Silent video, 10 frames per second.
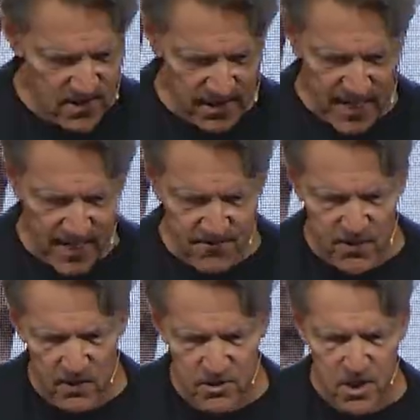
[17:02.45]
the king
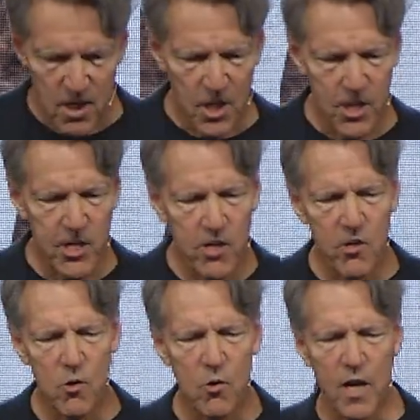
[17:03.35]
verse.
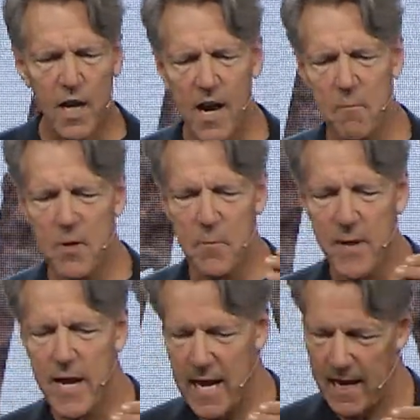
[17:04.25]
You come to
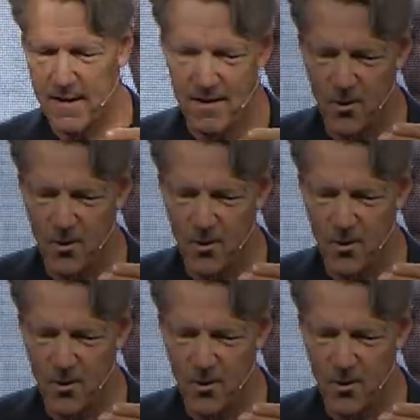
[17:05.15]
me